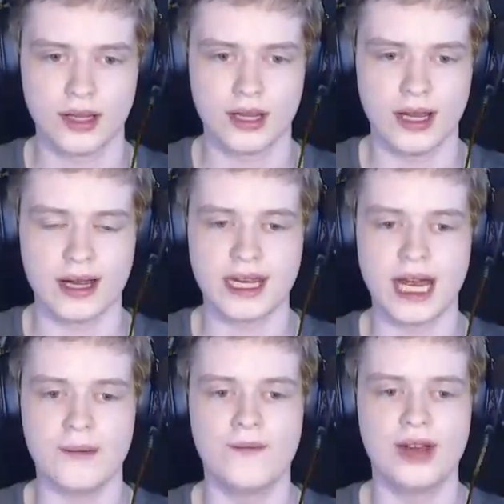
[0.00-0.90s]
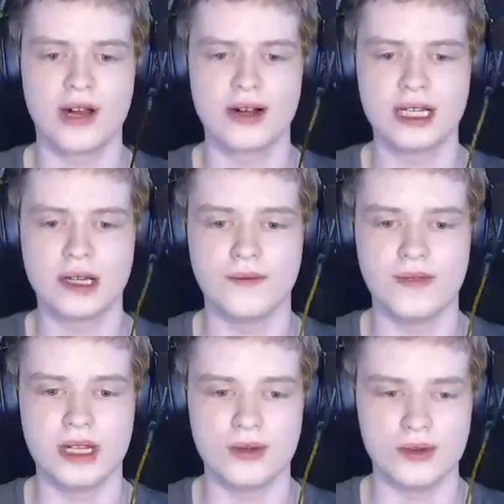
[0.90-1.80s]
Okay, I'm very
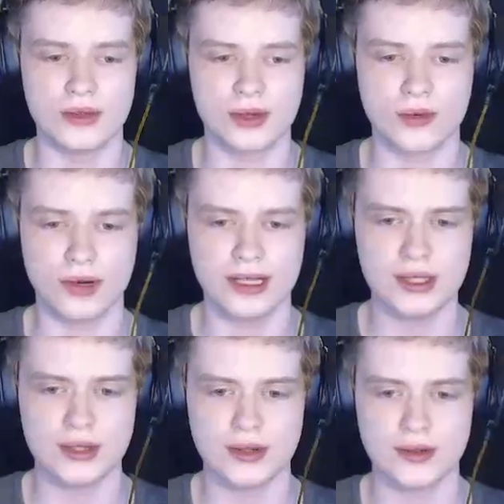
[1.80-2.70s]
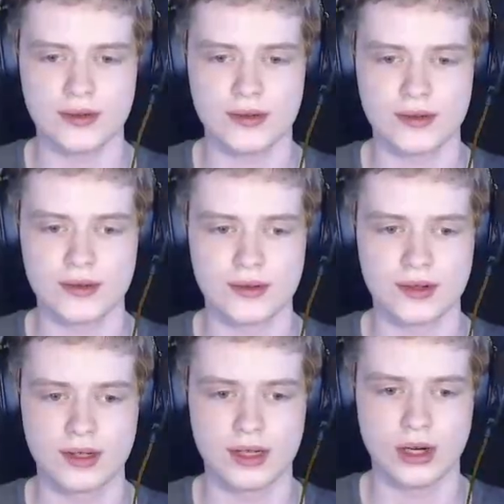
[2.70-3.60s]
confused. What?
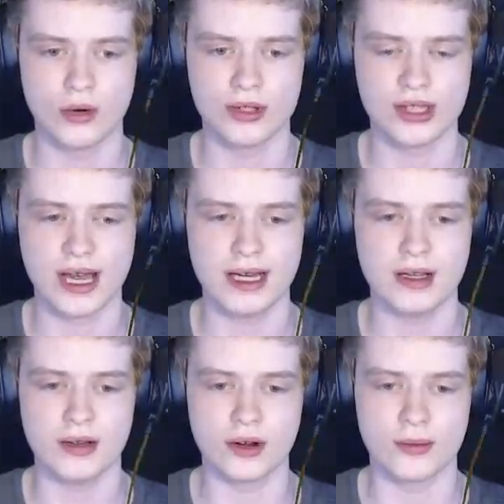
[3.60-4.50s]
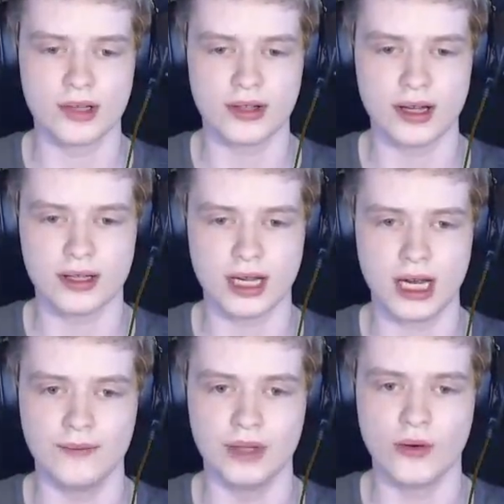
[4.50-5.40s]
Or is that an alarm clock? I
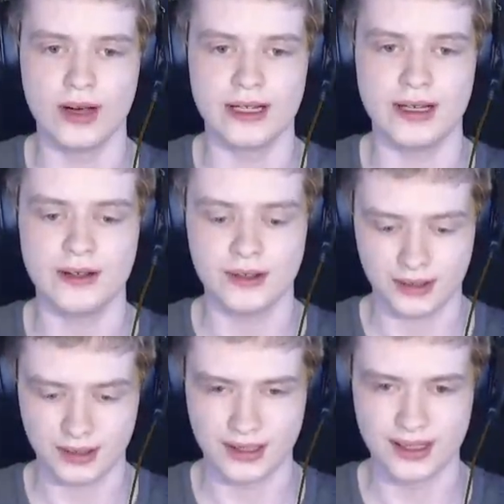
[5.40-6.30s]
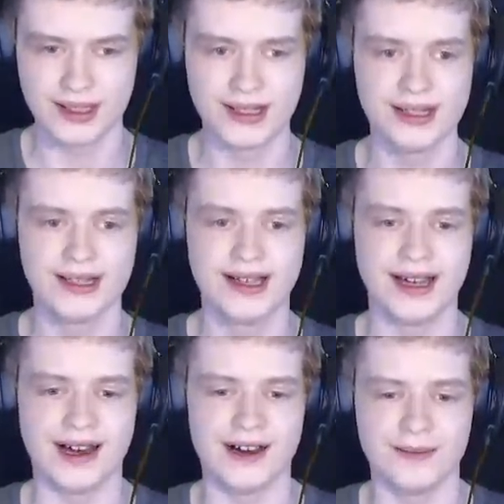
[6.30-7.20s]
have no idea.
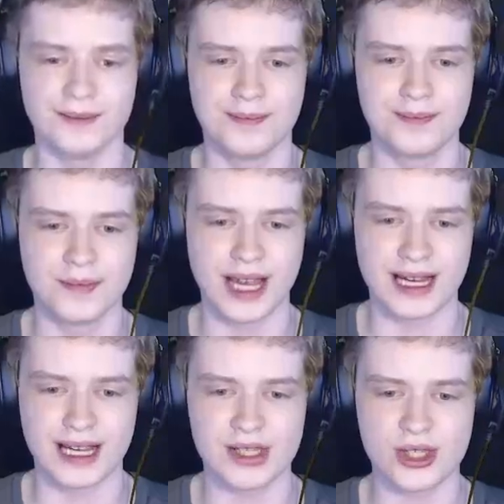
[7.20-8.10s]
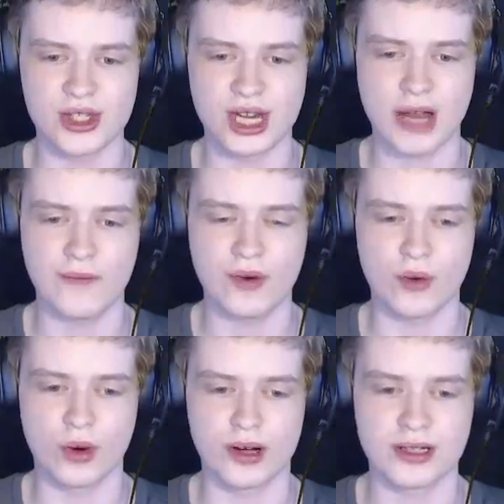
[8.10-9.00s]
Um, I guess it's time for
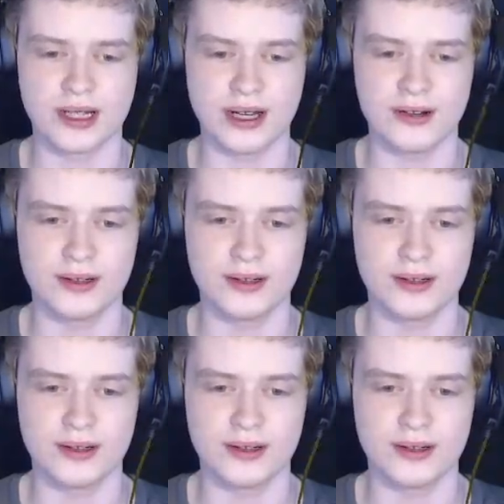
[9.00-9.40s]
work now.